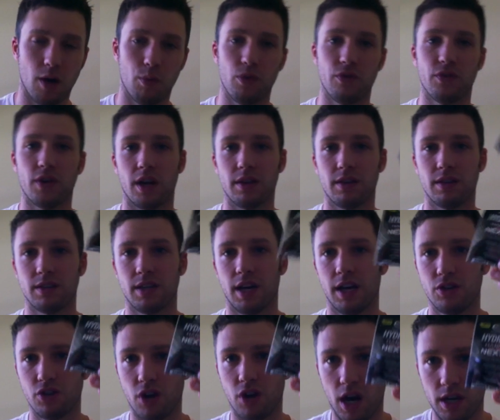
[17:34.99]
We've got this
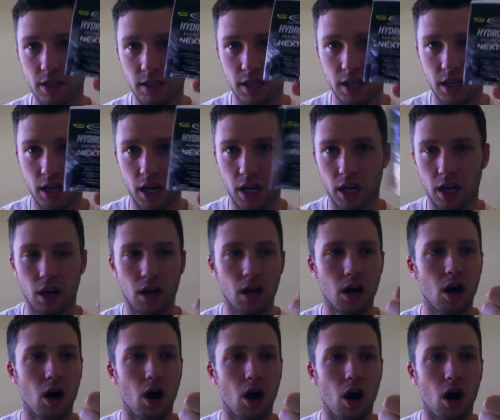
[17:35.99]
Hydroxycut
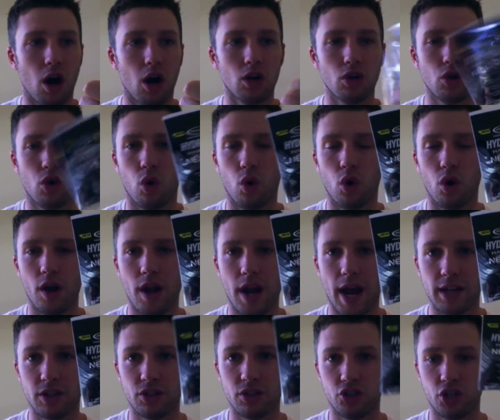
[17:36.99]
Hardcore
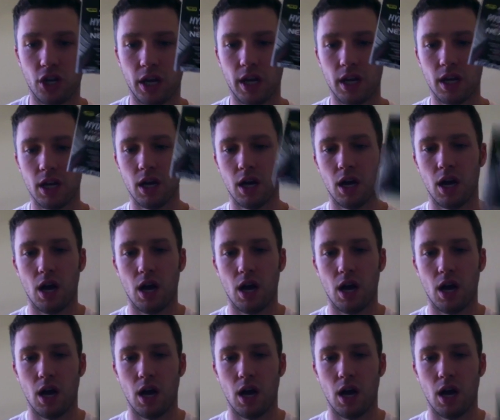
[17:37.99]
Next Gen.